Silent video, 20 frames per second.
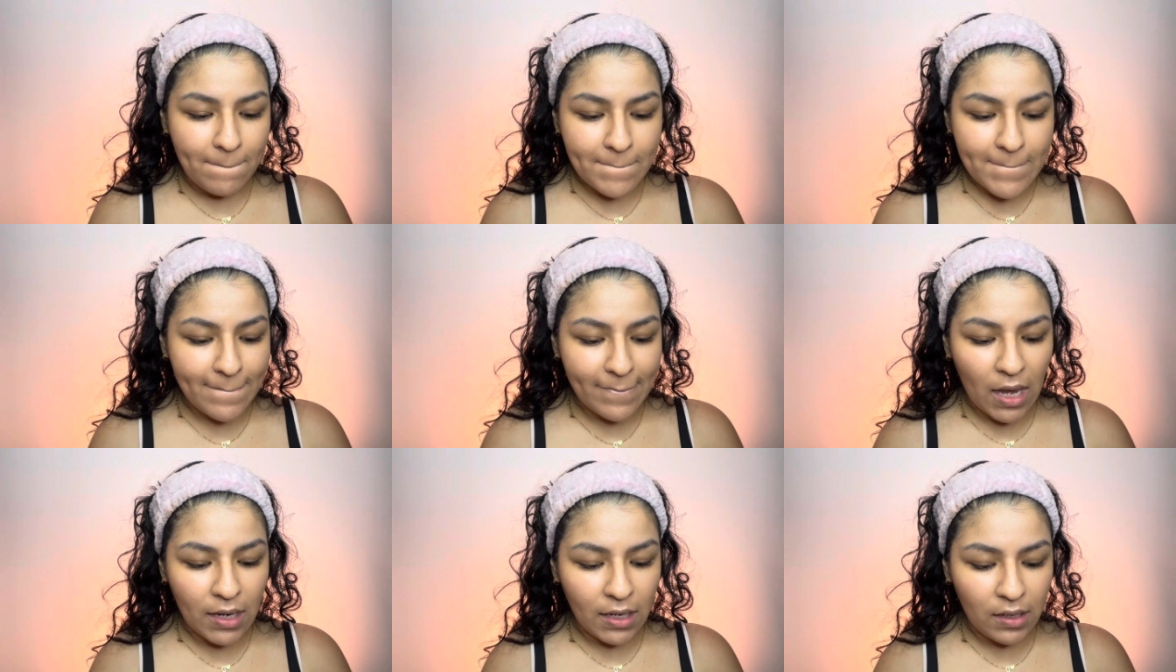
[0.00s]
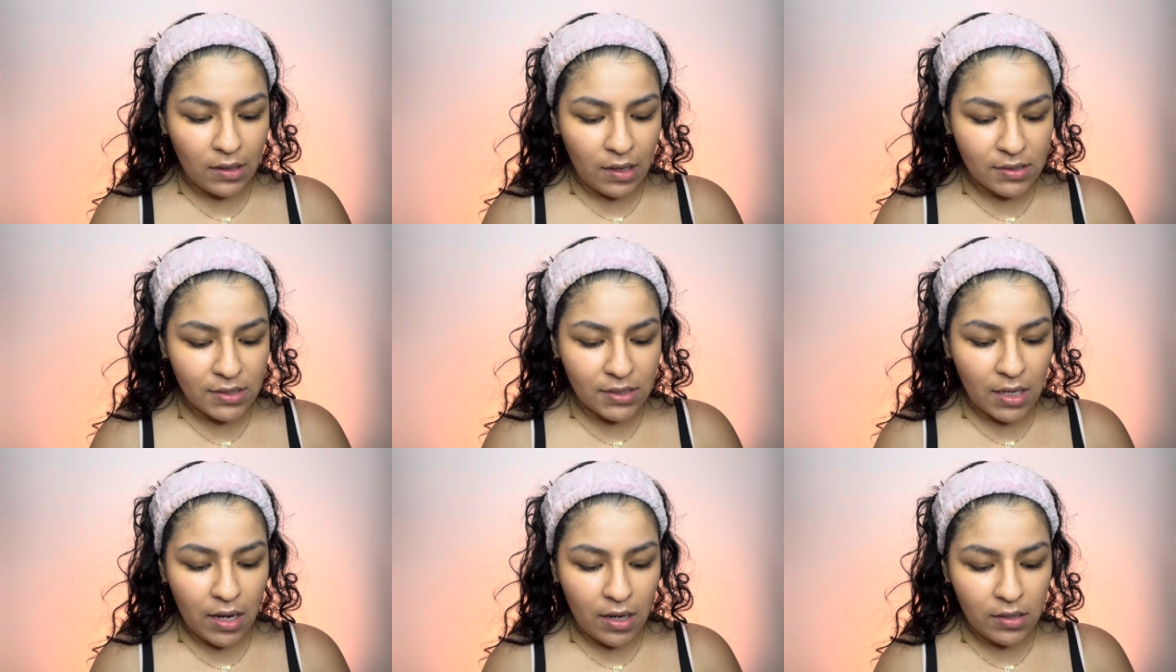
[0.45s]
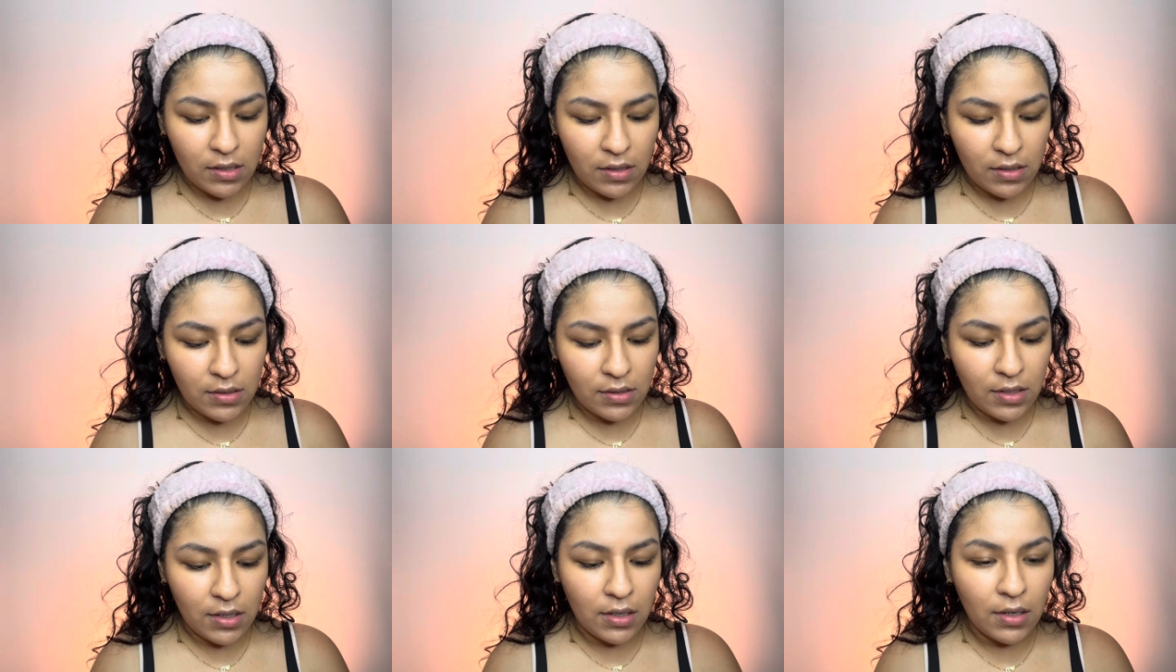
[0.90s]
I cannot stand
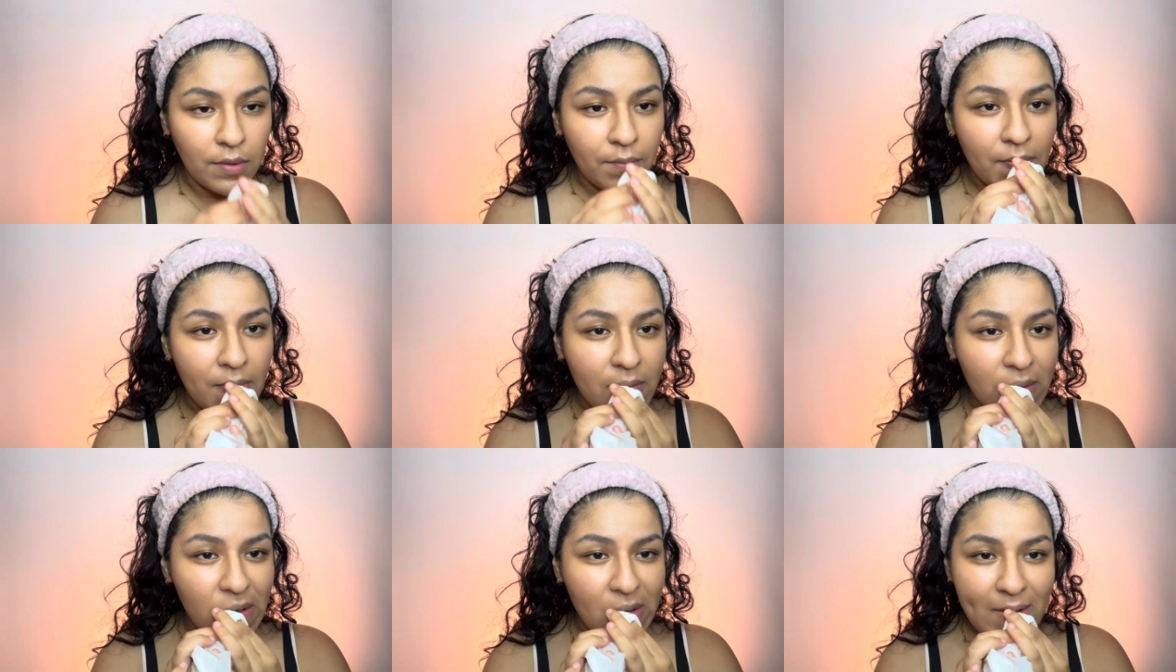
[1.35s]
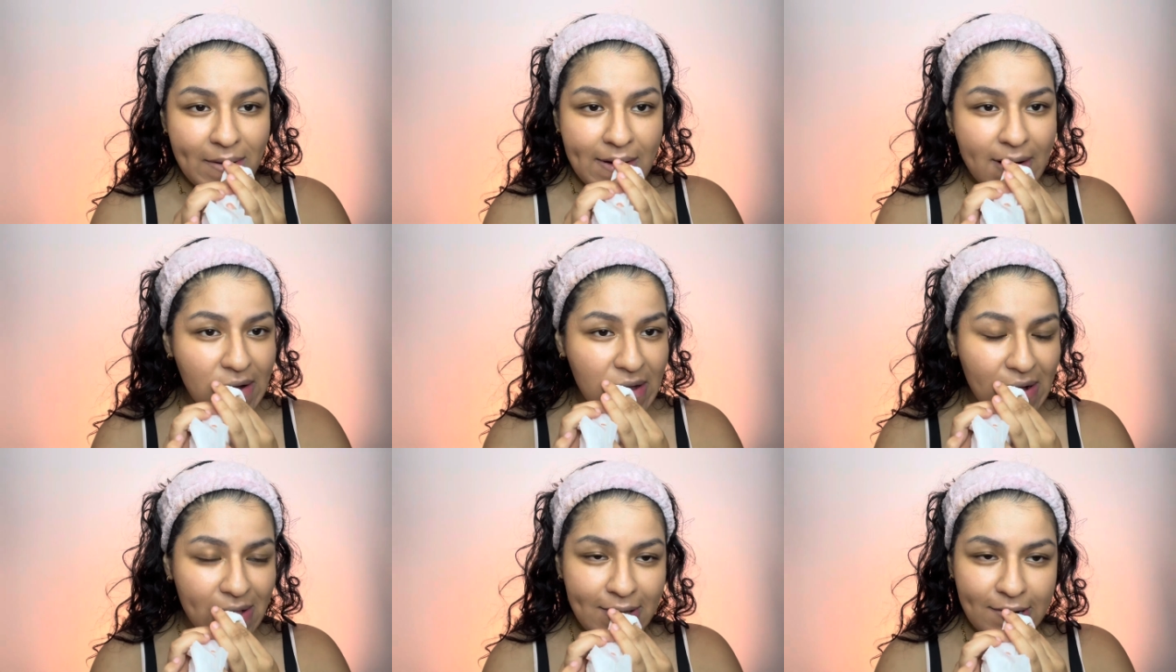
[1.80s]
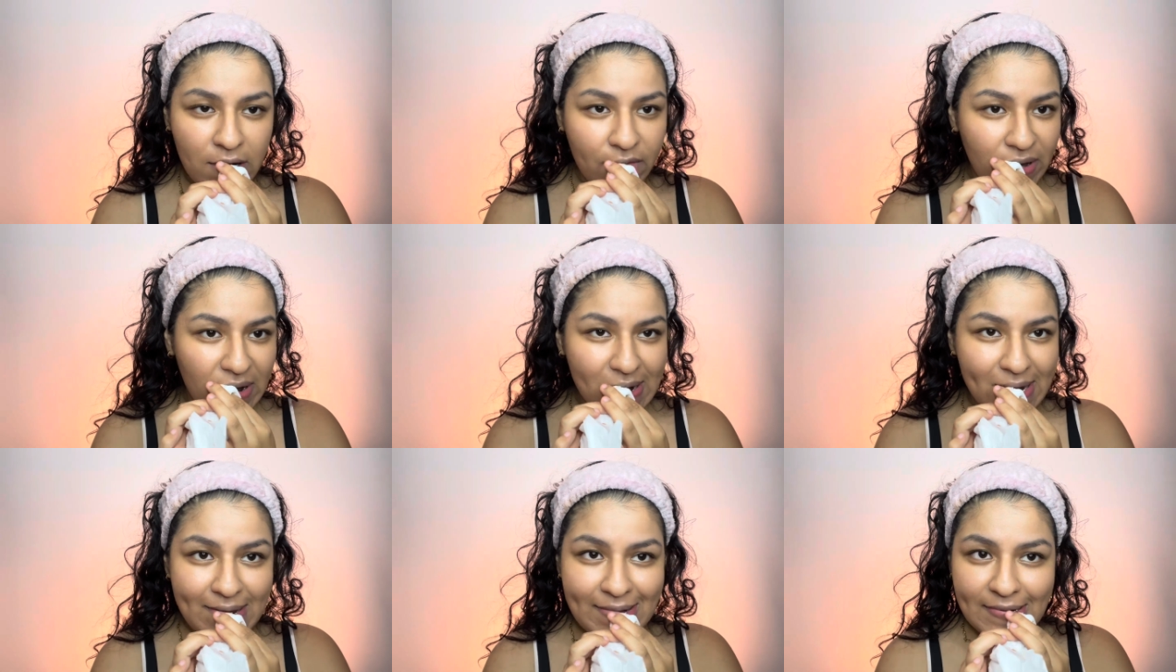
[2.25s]
the look of
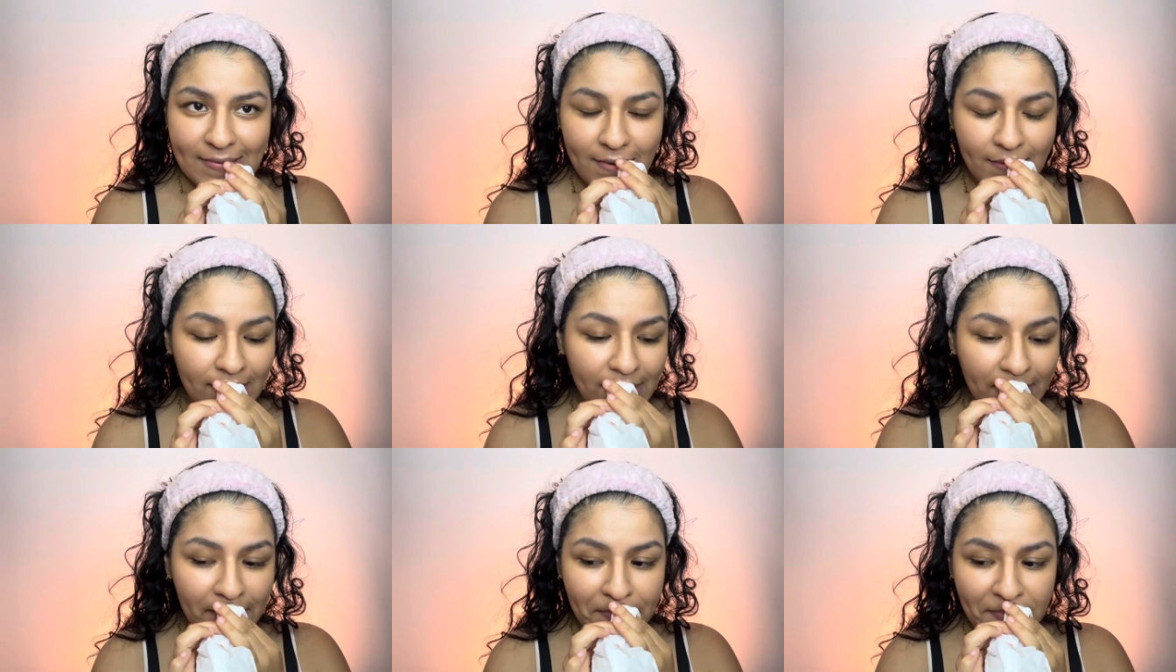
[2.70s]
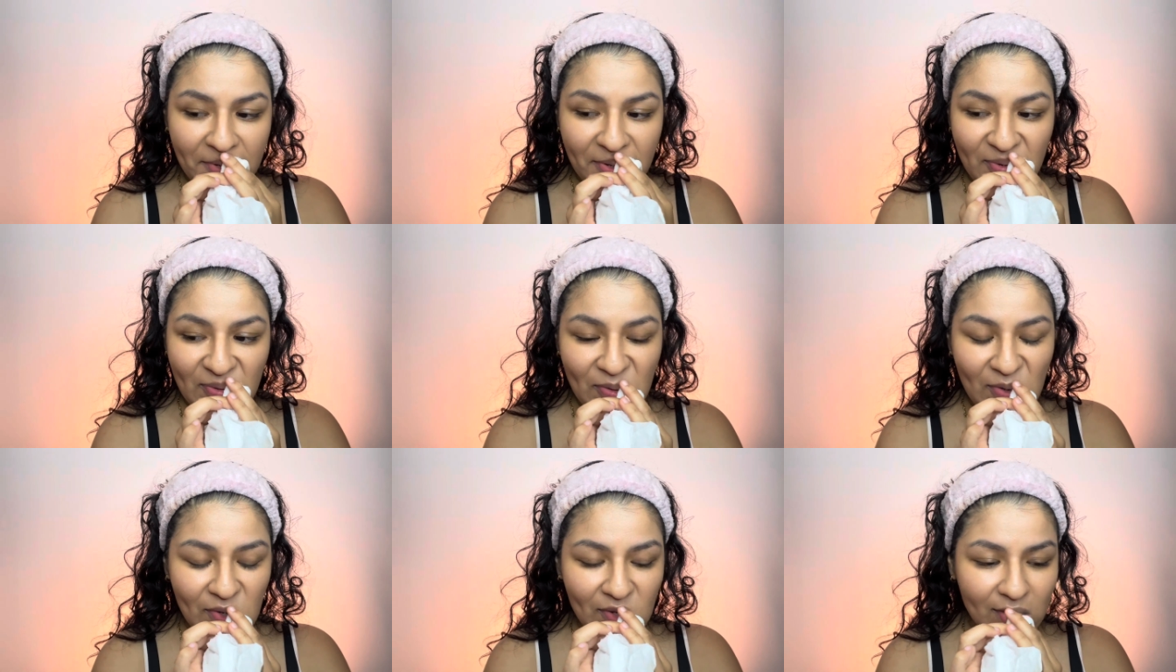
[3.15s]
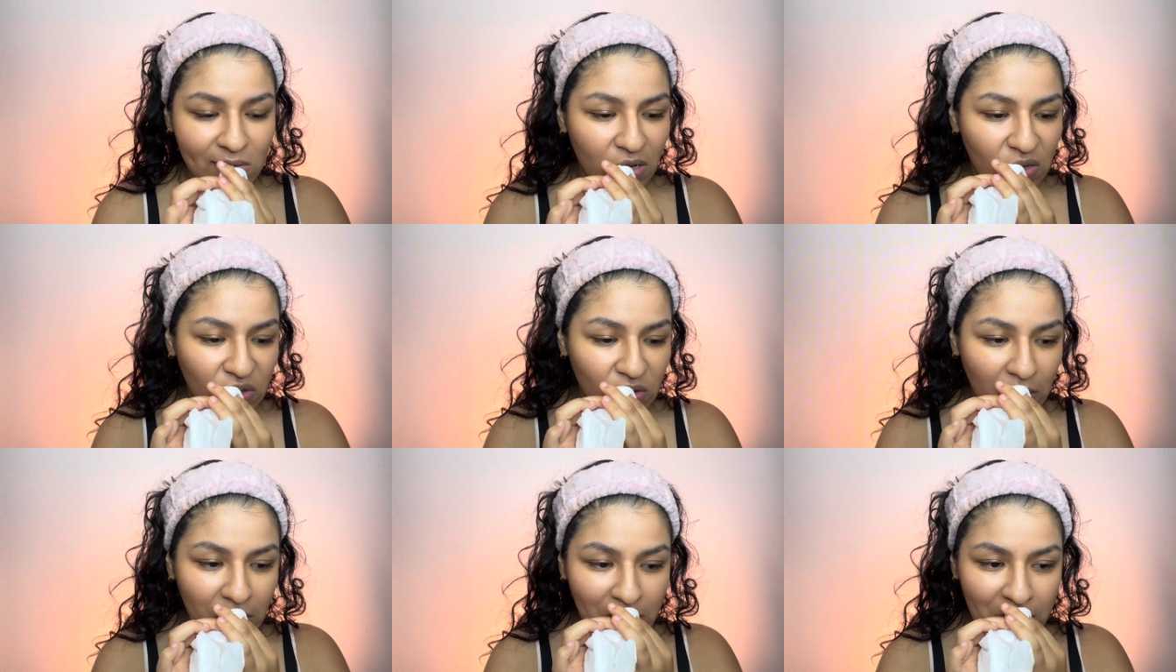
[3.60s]
foundation on lips. It's
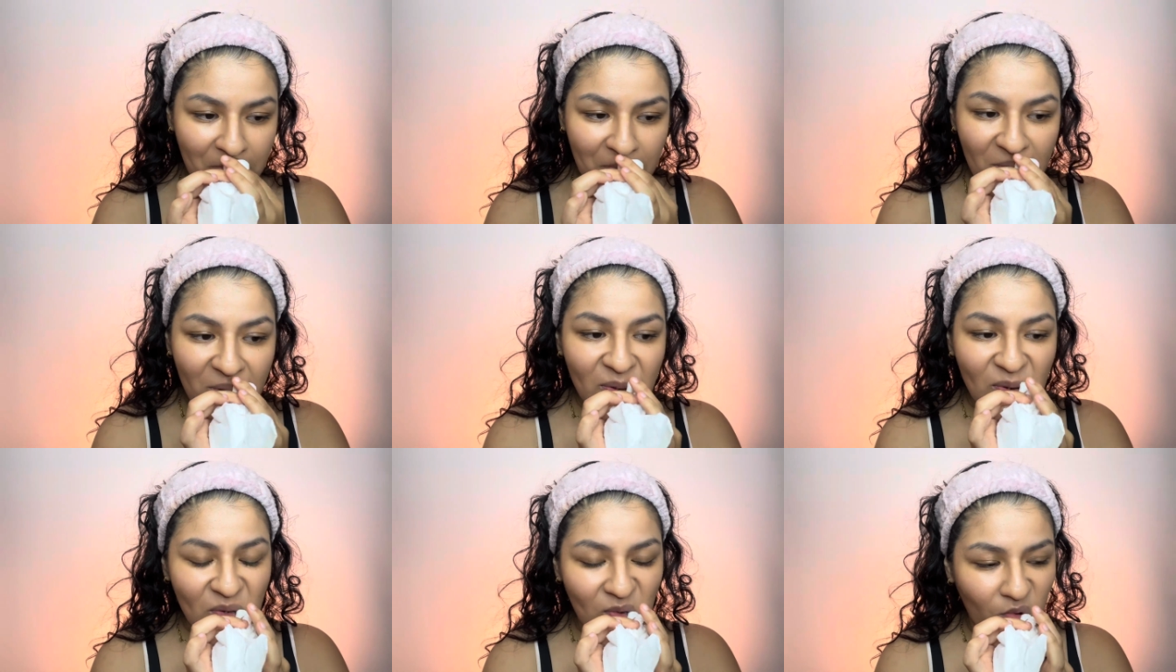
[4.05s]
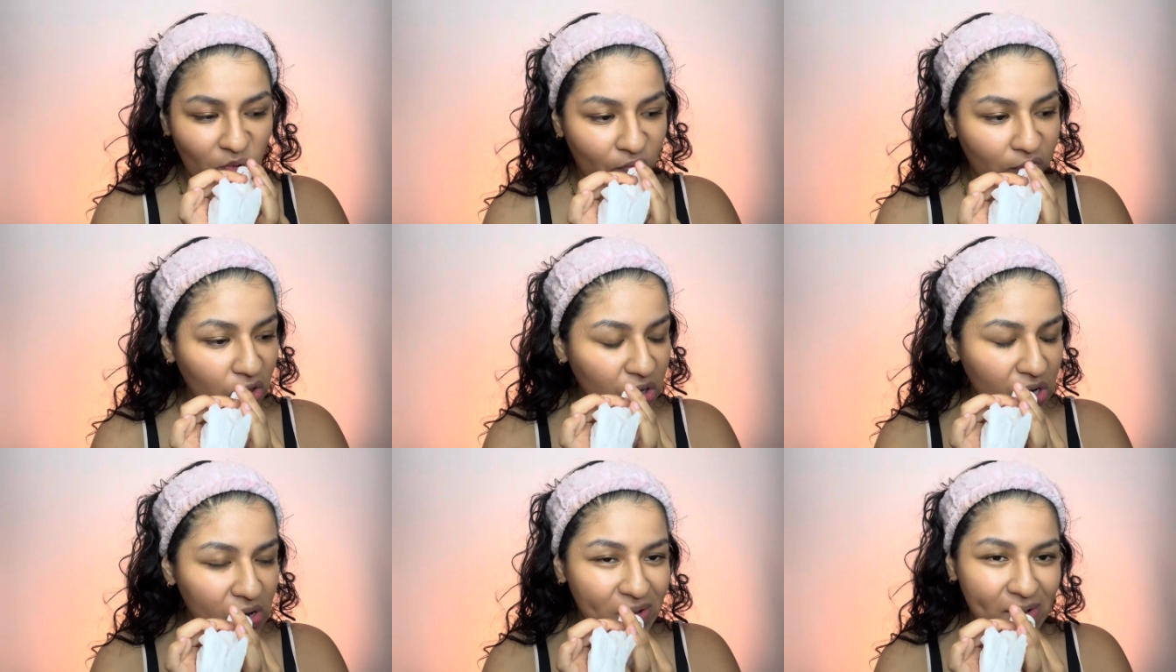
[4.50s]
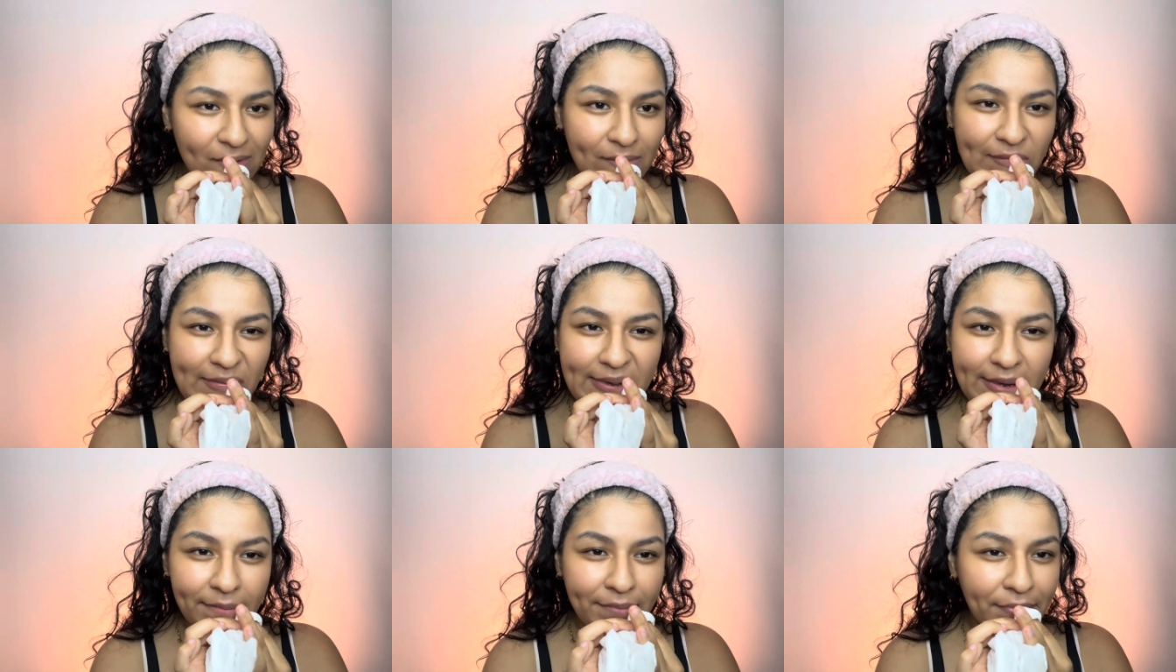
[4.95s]
disgusting to me. It doesn't feel good to
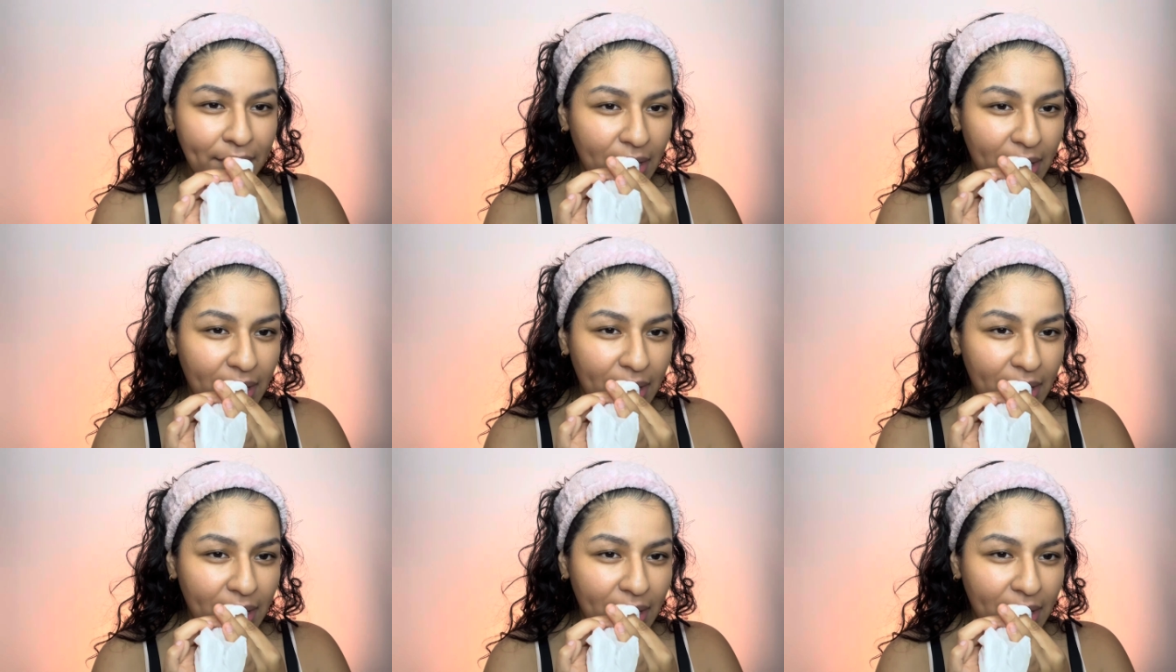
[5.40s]
me.